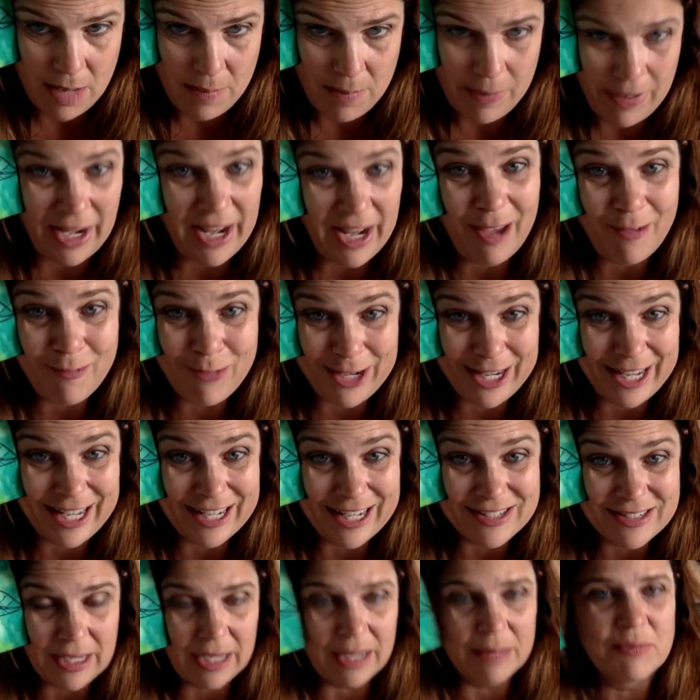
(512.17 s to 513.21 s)
But I haven't
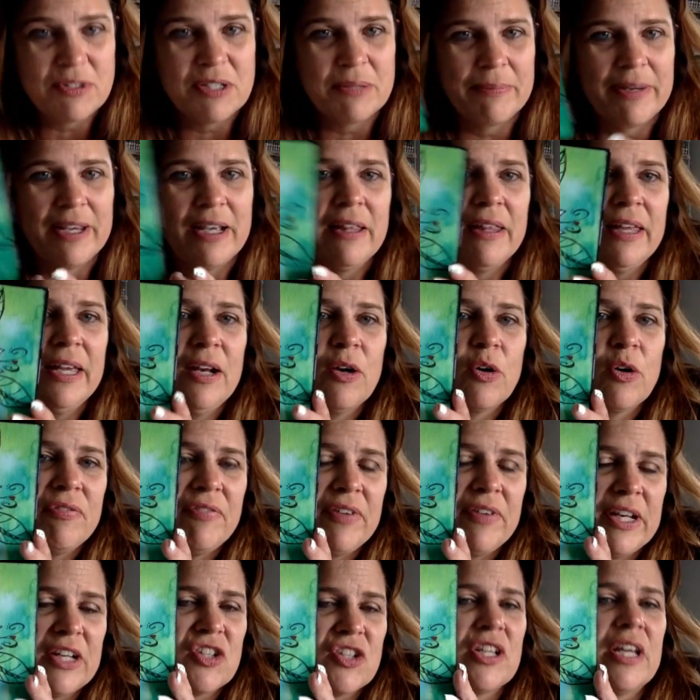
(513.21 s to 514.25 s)
had time to mail it or
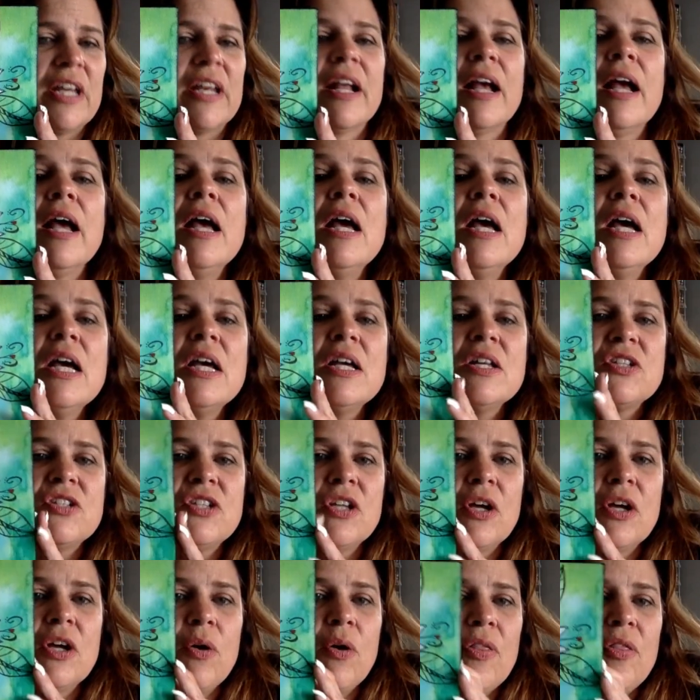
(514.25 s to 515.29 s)
finish it.
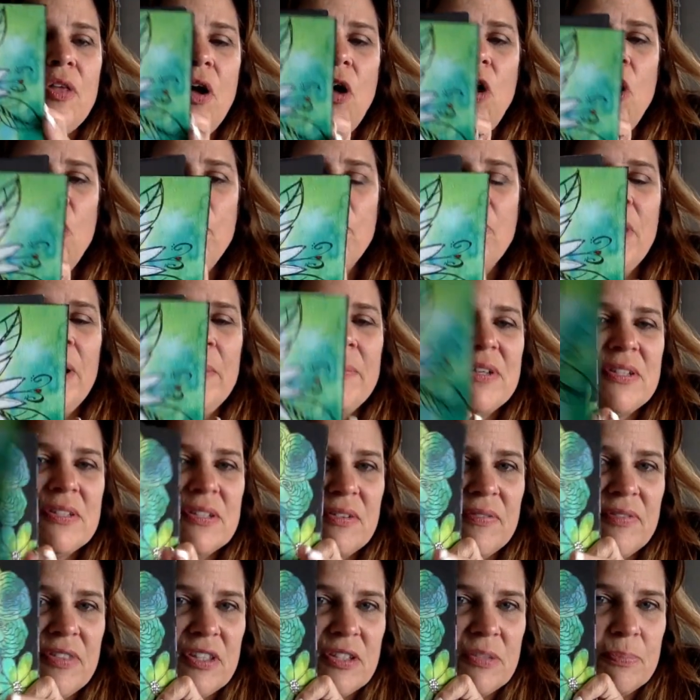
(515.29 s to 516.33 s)
So, the whole
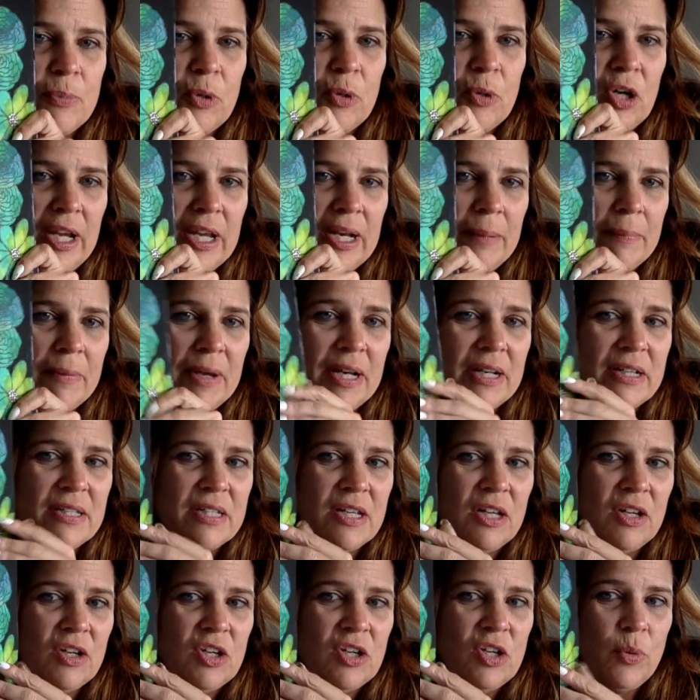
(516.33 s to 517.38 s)
premise of this book, and I'm going to
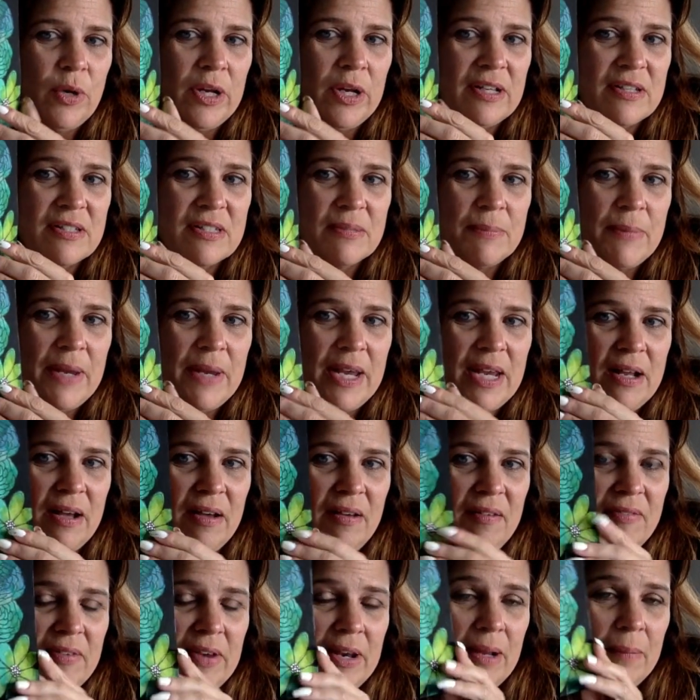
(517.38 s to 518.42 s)
tell you what it's made
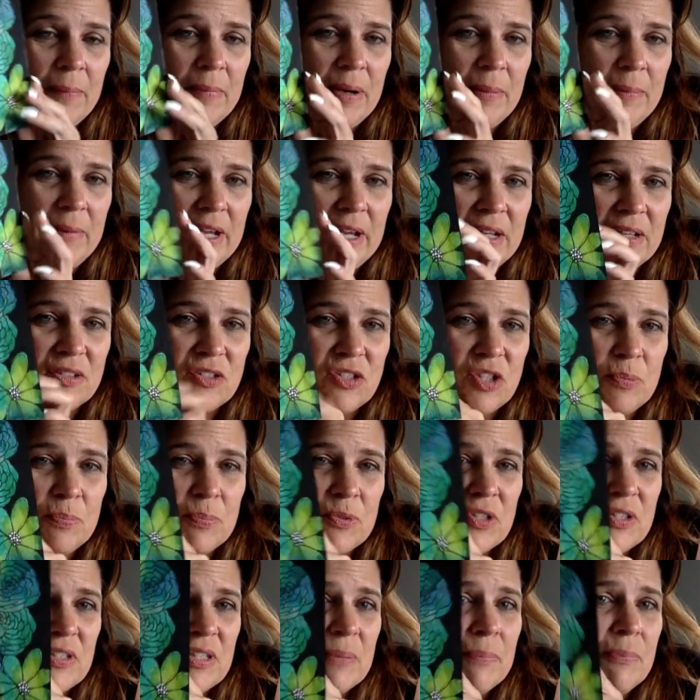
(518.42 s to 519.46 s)
of, and I'm going to make it
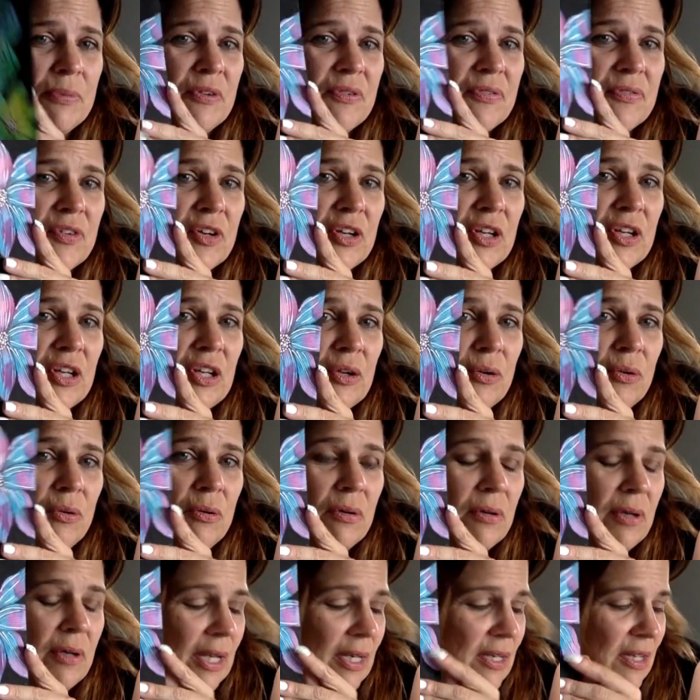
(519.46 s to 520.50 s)
super simple for you.
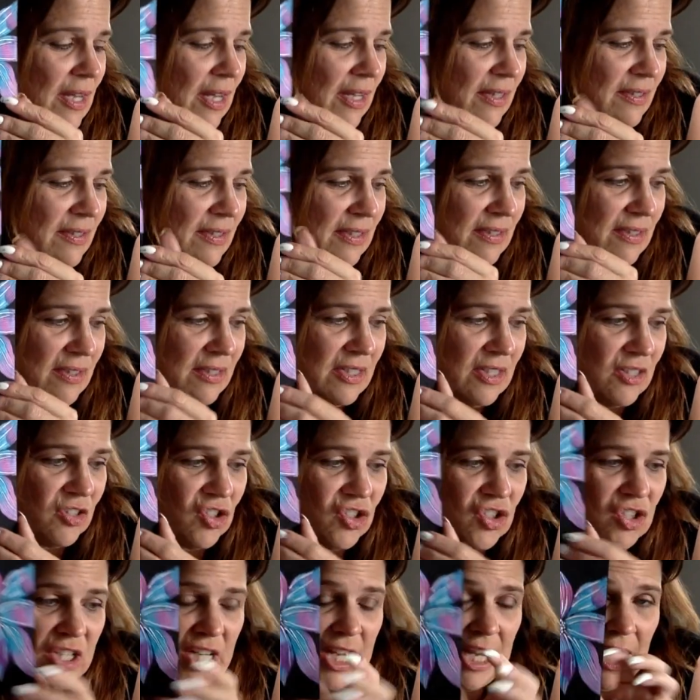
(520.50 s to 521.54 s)
And yes, it's
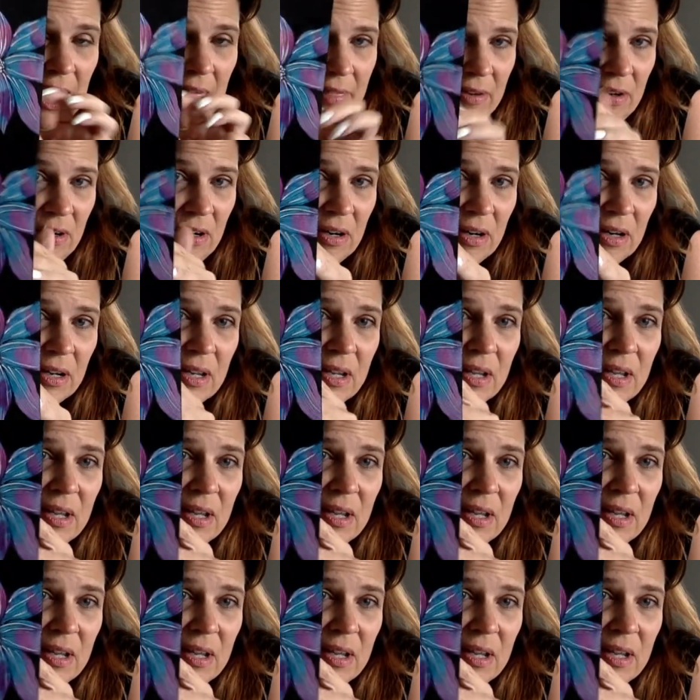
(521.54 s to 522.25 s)
stitched together.